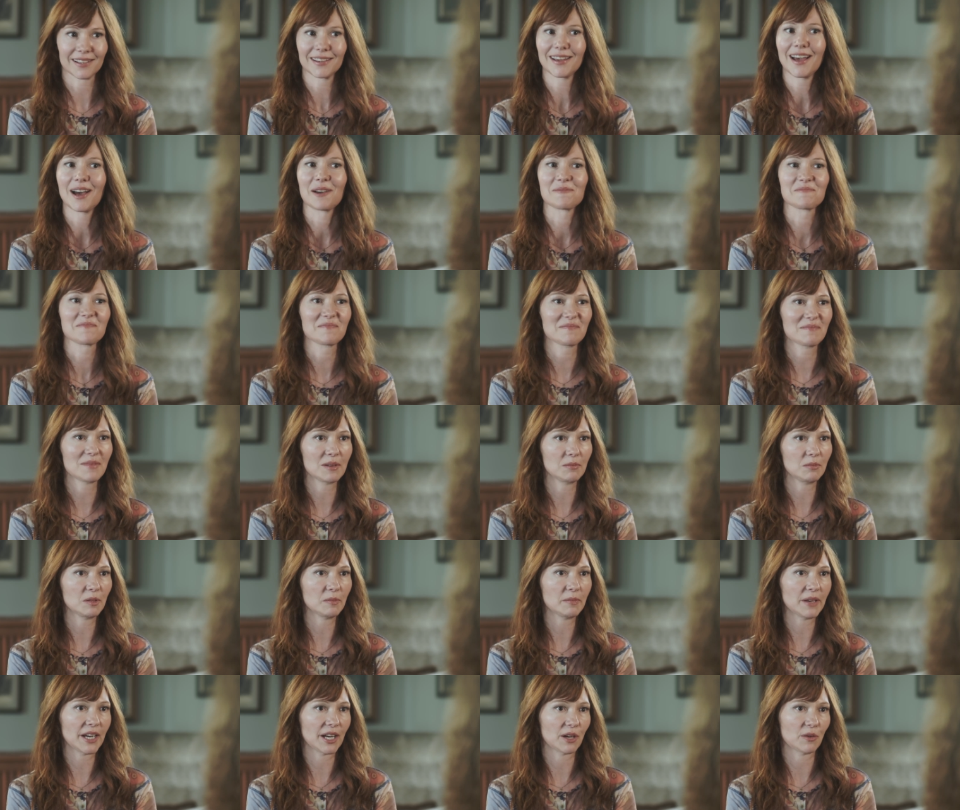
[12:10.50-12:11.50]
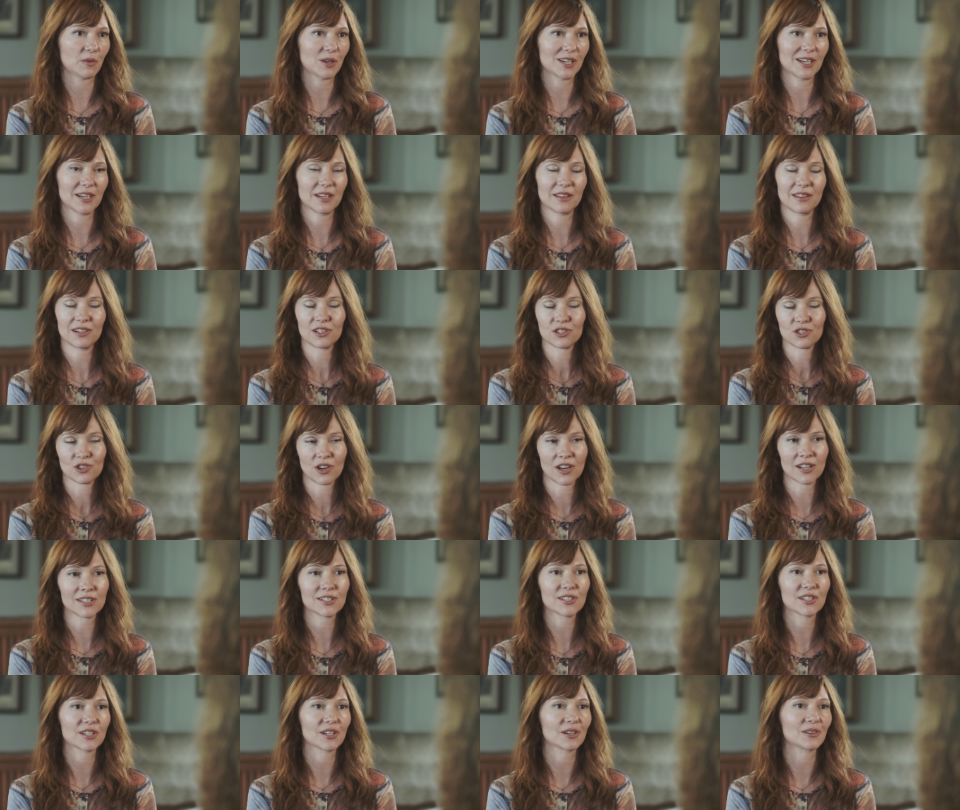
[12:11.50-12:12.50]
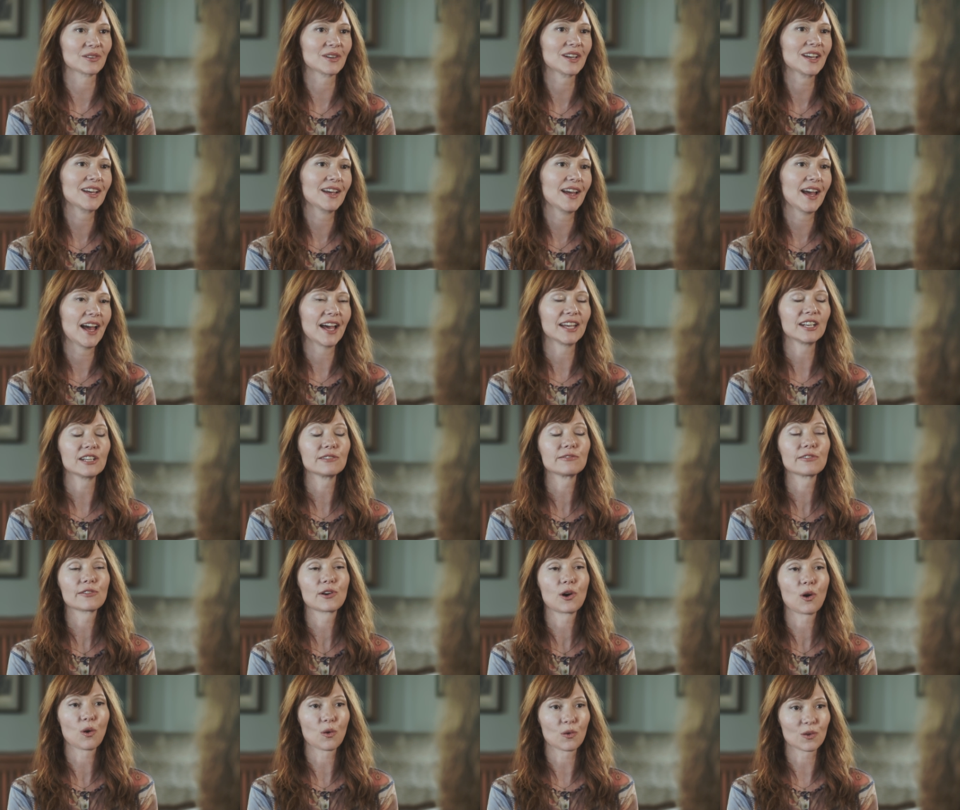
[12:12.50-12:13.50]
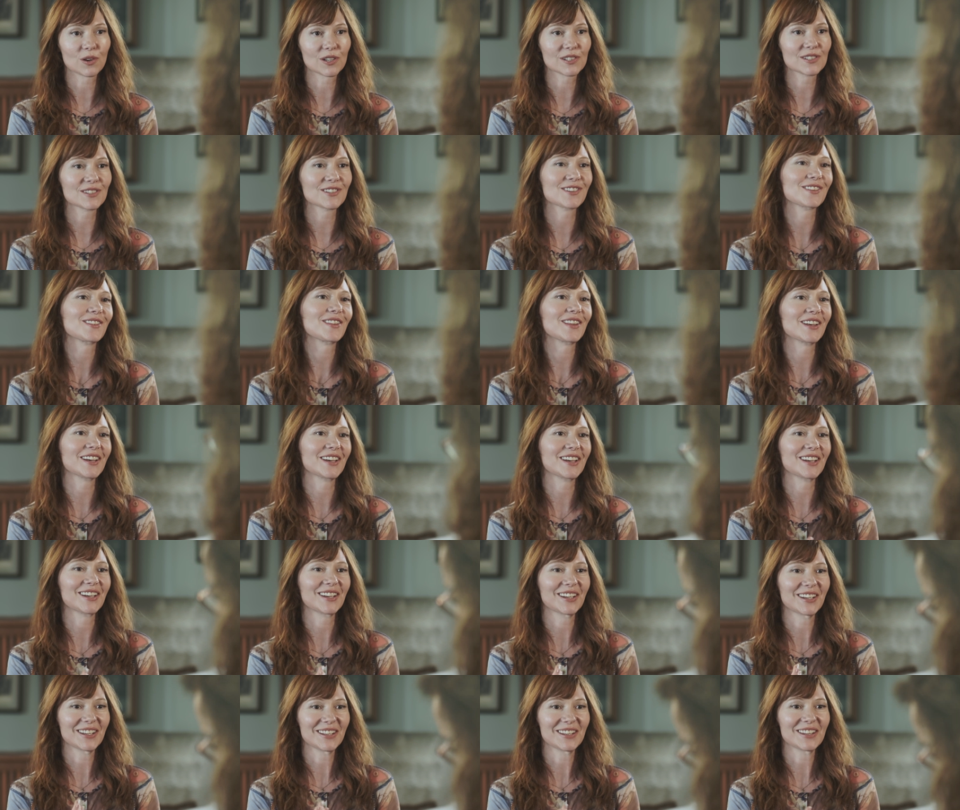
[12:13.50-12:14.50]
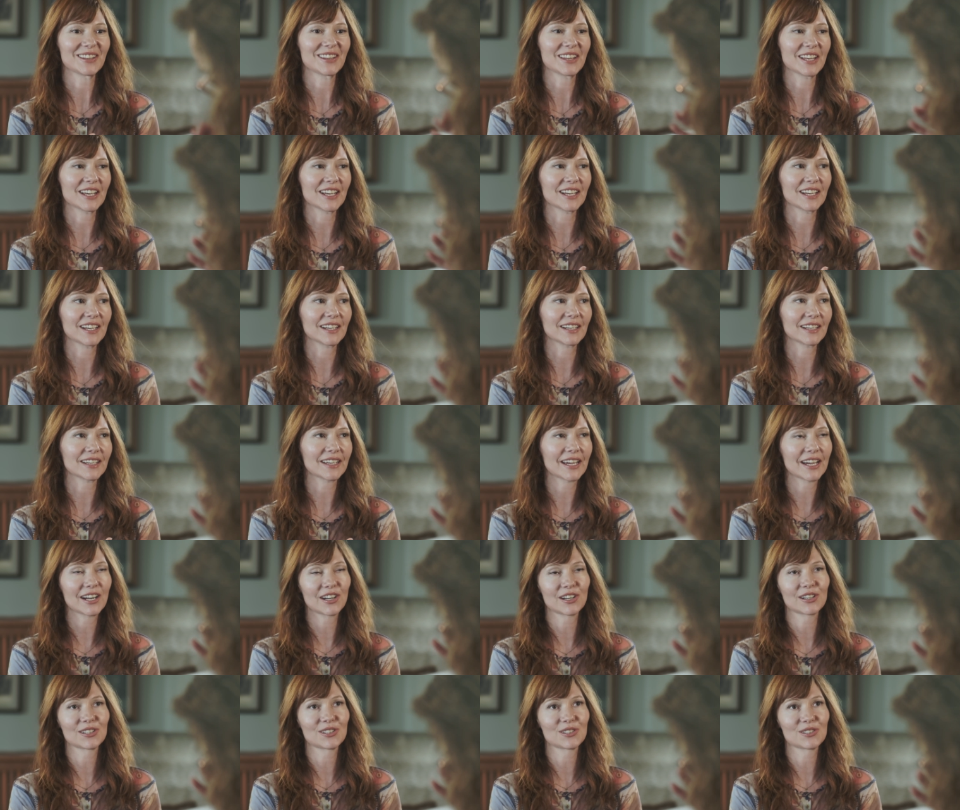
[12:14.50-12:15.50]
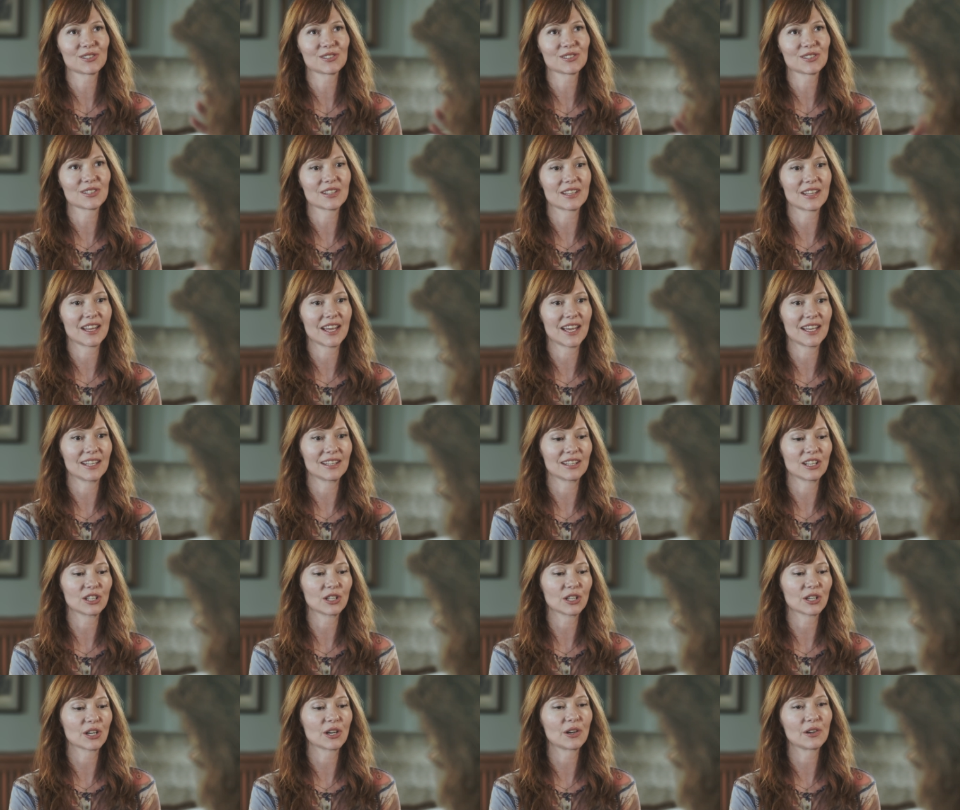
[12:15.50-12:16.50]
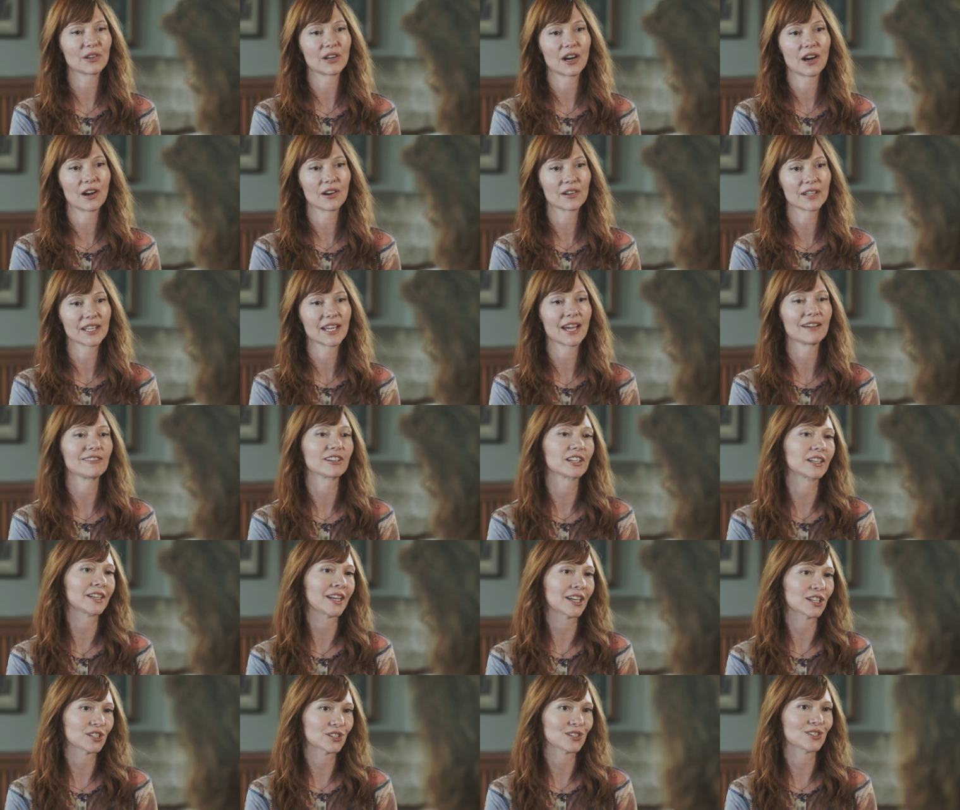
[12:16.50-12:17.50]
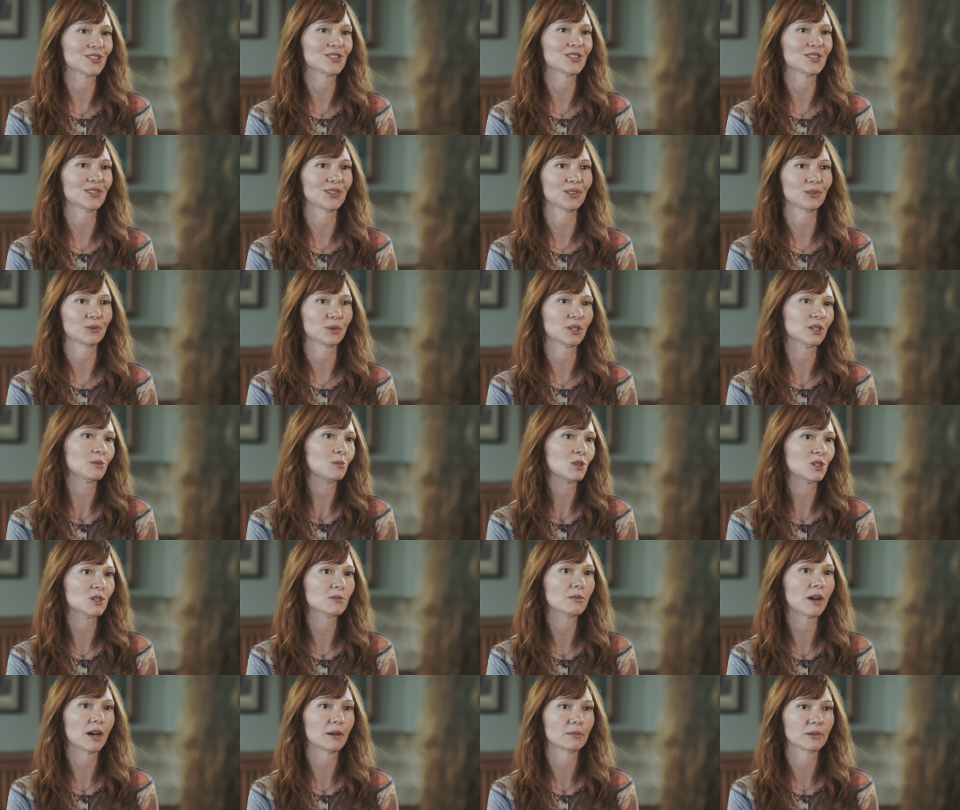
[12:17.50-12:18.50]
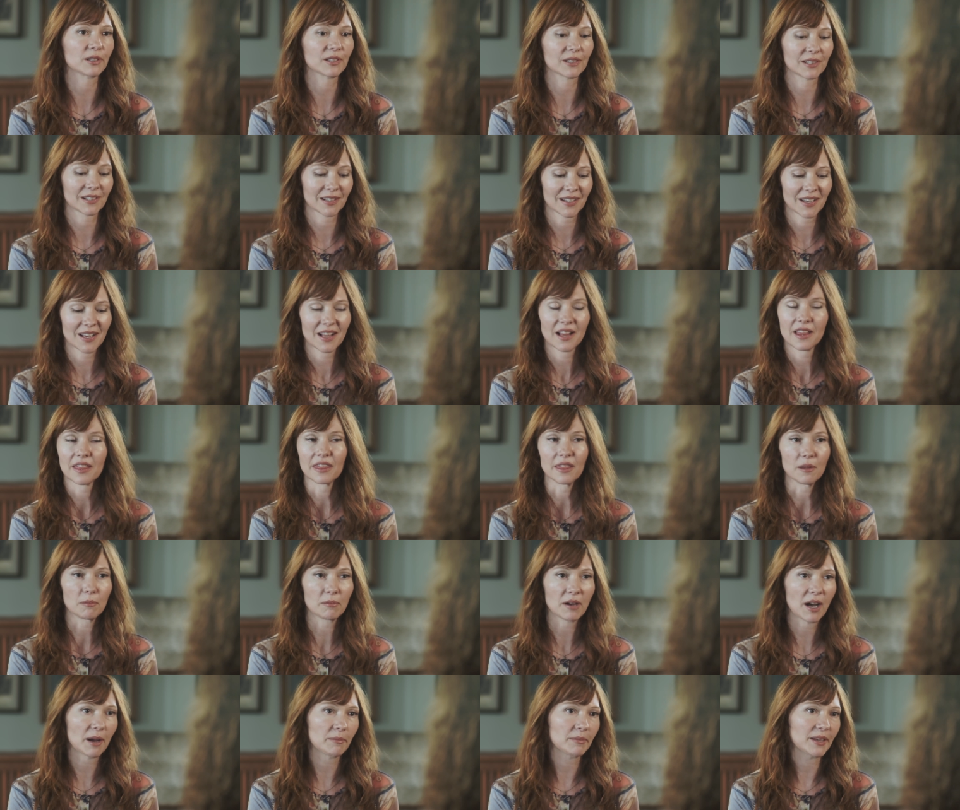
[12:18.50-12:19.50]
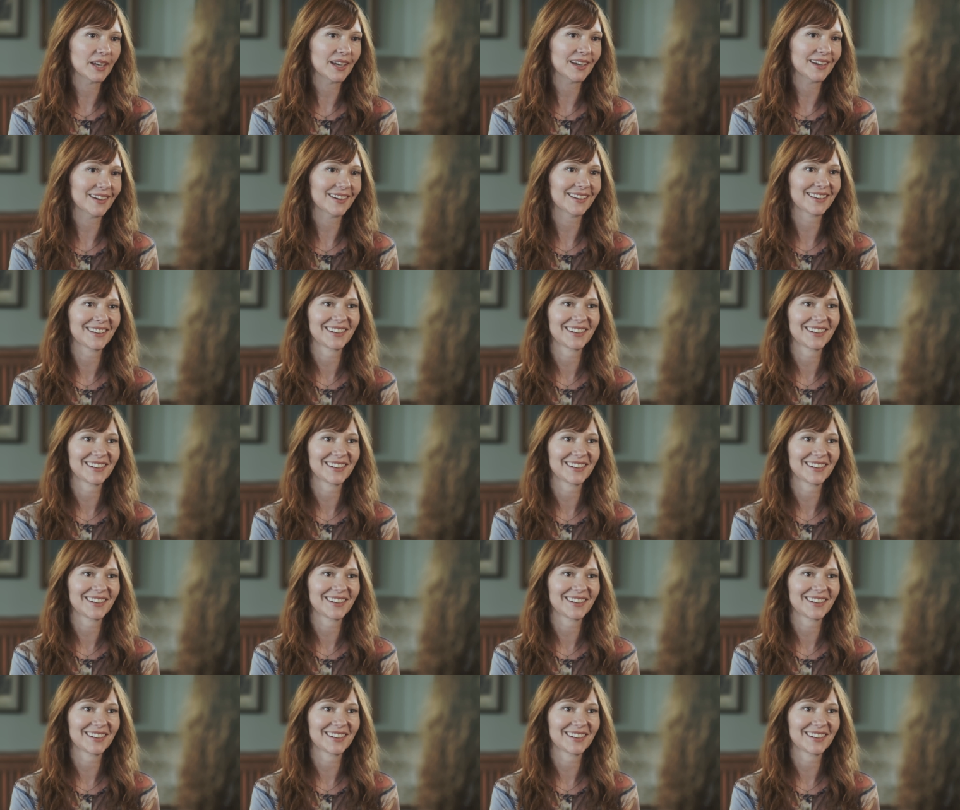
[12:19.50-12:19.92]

yeah. yeah. People pick what they're drawn to. -hmm. And of course the the characters that the Lakota already have a connection to were the most popular. The puppy,